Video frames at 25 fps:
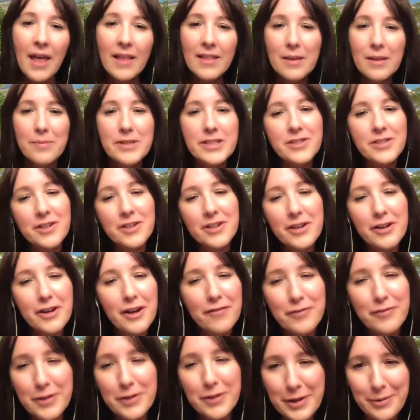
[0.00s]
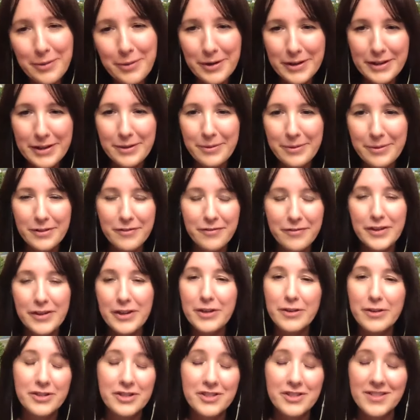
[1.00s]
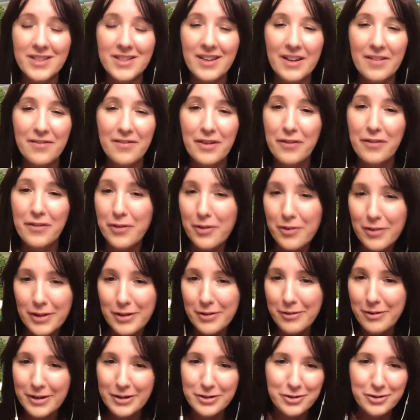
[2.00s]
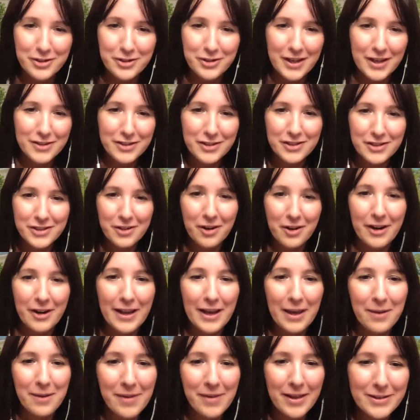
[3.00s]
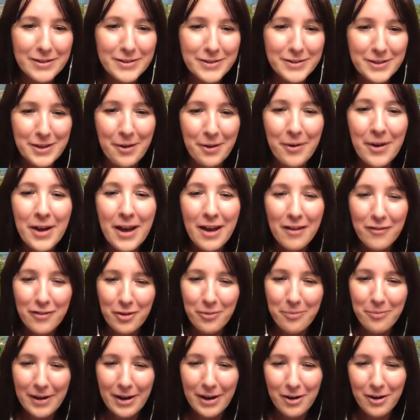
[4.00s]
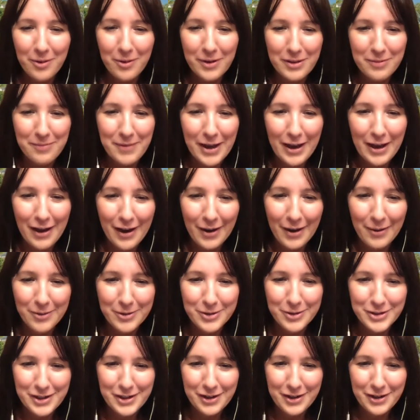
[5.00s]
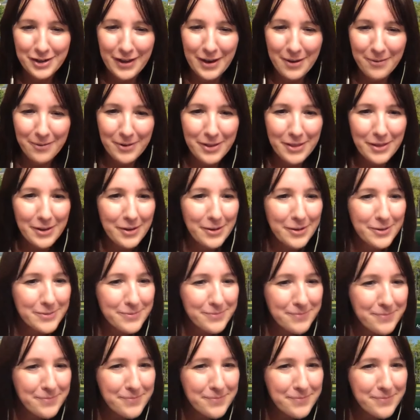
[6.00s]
let me start it off really quickly with a video just to kind of give you a little introduction to Carnegie Mellon. So if you'll bear with me, I will share that with you.